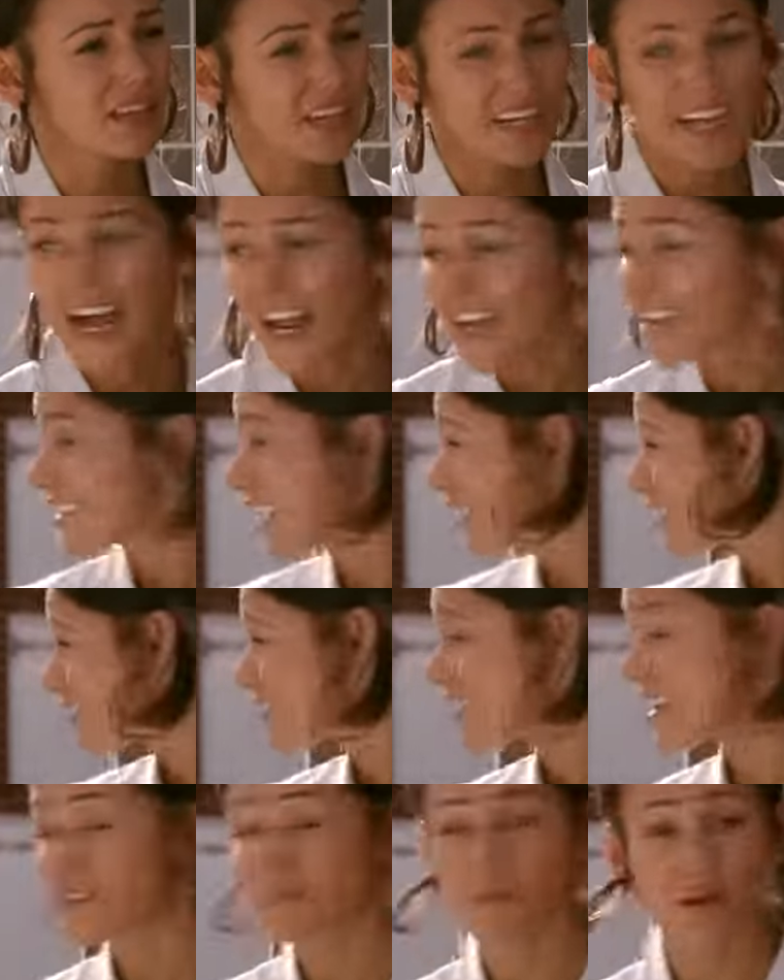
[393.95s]
I can't exactly
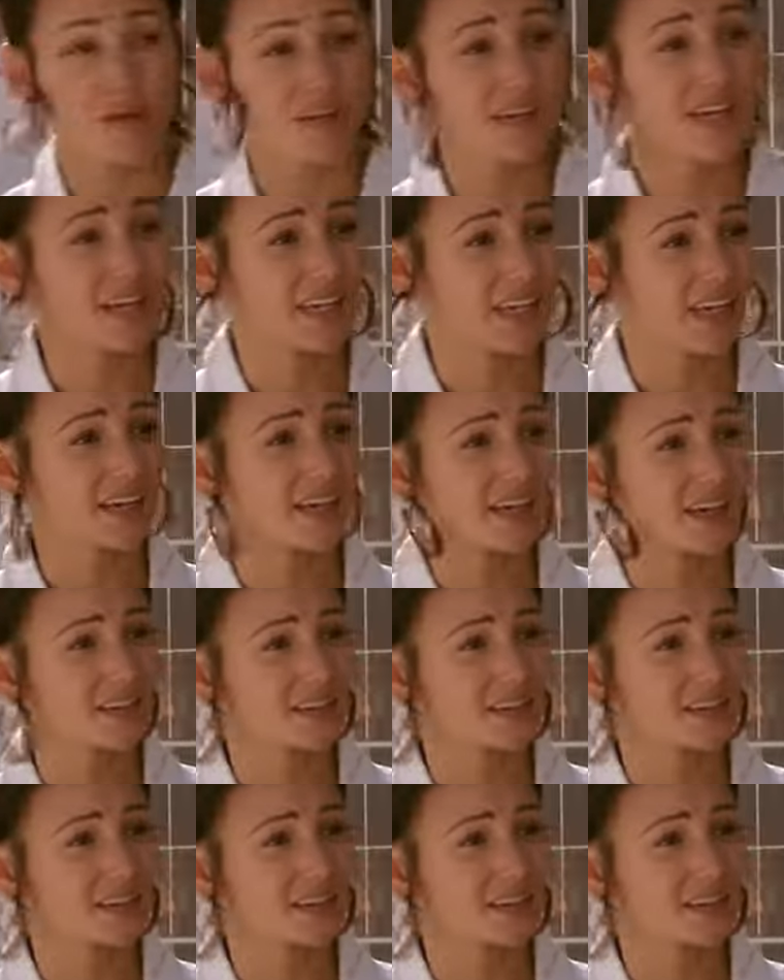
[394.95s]
say them around here, can I?